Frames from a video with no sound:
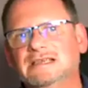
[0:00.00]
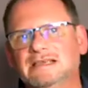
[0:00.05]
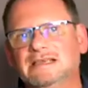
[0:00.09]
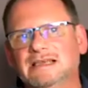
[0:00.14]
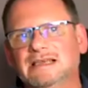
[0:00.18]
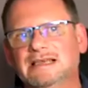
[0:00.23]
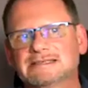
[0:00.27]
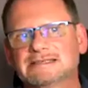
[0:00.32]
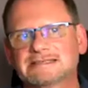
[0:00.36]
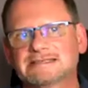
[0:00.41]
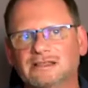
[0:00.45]

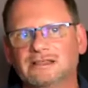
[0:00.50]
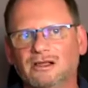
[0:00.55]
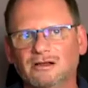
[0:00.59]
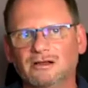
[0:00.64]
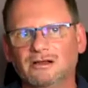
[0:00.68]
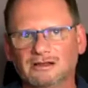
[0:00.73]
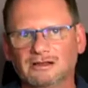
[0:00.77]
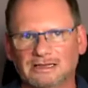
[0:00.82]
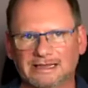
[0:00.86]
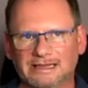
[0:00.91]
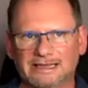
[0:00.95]

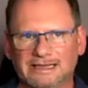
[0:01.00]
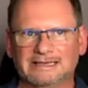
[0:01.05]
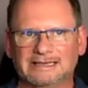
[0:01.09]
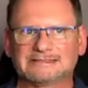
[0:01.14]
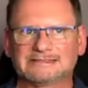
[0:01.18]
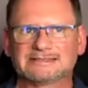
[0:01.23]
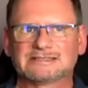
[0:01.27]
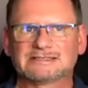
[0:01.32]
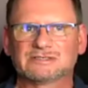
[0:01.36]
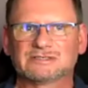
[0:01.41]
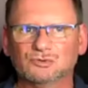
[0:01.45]
as
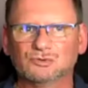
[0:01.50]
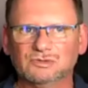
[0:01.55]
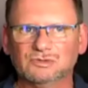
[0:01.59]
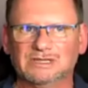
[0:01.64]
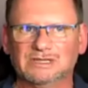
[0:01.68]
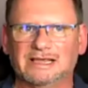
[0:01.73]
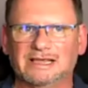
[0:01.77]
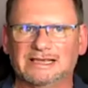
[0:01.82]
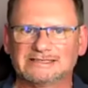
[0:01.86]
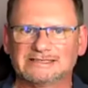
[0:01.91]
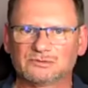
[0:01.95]
soon
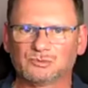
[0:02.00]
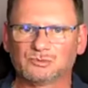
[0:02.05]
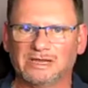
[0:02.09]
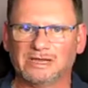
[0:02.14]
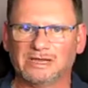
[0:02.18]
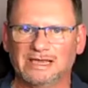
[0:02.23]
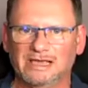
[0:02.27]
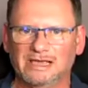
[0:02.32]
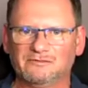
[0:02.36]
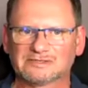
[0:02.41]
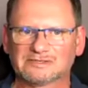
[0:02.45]
as we
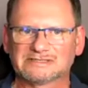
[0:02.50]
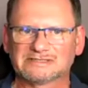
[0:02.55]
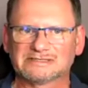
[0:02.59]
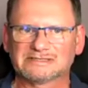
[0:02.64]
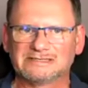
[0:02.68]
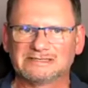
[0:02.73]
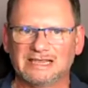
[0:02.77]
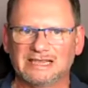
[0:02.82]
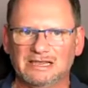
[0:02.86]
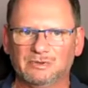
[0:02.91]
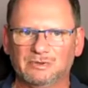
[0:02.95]
have a
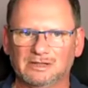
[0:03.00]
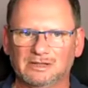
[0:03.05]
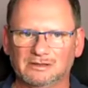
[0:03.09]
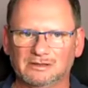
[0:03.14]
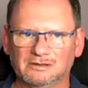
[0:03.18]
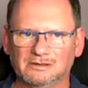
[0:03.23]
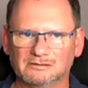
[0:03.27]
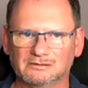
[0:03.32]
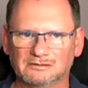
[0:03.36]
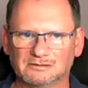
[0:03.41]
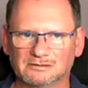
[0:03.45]

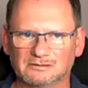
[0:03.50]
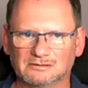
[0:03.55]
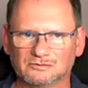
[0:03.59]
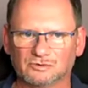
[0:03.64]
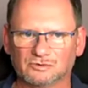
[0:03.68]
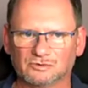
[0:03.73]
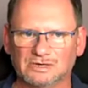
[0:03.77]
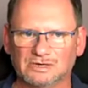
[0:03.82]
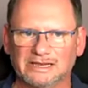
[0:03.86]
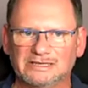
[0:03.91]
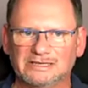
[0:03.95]
stable
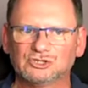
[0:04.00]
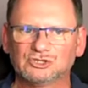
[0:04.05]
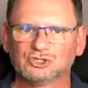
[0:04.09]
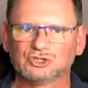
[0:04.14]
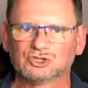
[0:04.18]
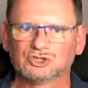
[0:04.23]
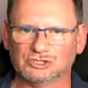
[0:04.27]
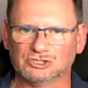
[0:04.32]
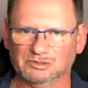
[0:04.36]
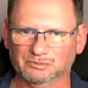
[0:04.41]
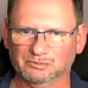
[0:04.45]

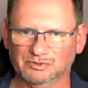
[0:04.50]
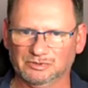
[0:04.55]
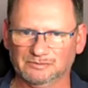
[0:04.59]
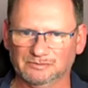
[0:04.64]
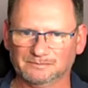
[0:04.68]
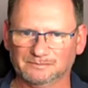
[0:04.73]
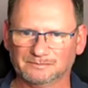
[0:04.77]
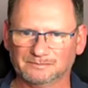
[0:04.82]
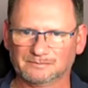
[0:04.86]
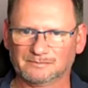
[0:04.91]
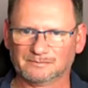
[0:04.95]
relationship,
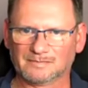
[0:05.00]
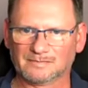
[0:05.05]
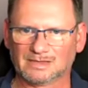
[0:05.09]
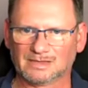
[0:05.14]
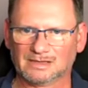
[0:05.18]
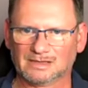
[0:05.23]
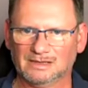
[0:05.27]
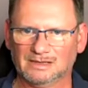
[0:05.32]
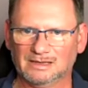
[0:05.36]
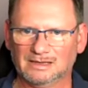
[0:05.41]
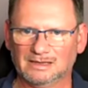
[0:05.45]

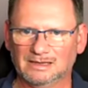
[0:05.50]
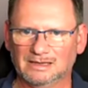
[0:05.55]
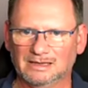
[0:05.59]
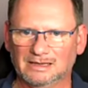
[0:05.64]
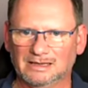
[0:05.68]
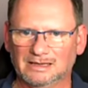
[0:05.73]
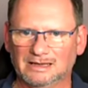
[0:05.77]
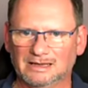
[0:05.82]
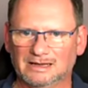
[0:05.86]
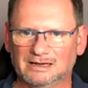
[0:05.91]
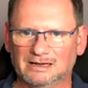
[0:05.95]

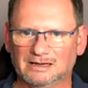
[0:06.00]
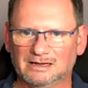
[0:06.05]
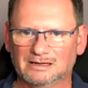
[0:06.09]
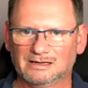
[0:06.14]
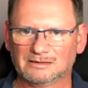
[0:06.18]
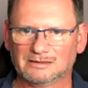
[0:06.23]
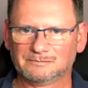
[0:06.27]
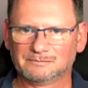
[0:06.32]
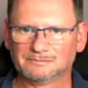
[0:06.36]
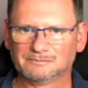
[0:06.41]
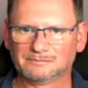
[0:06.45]

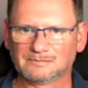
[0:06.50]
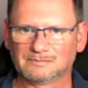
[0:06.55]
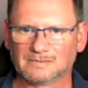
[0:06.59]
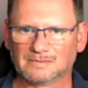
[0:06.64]
then